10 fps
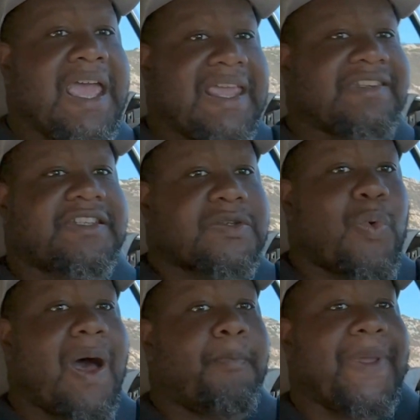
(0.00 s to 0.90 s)
it's just
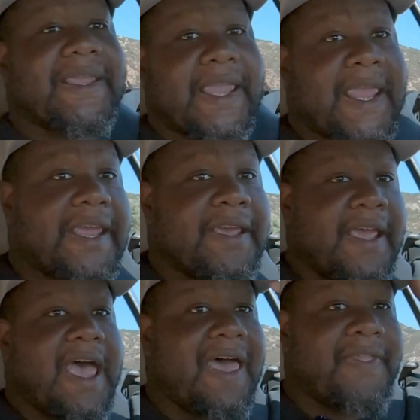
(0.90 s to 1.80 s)
one big hit
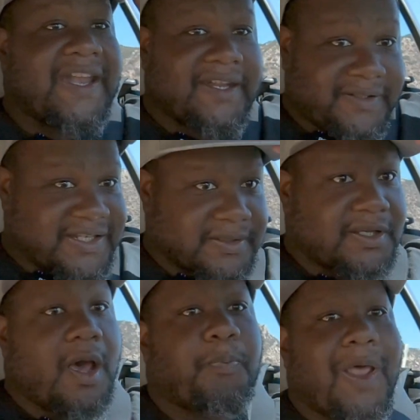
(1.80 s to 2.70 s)
and then it just
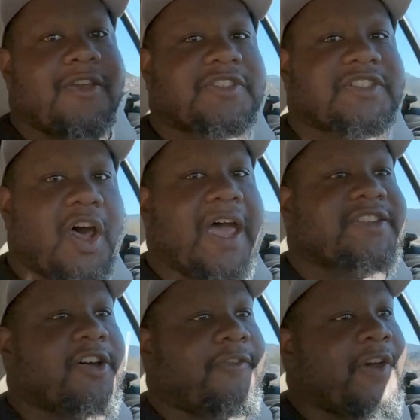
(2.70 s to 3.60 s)
blows the
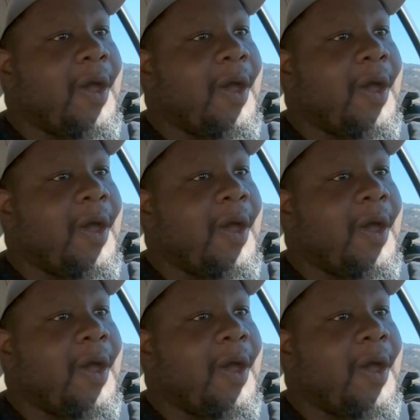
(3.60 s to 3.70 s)
tyres off.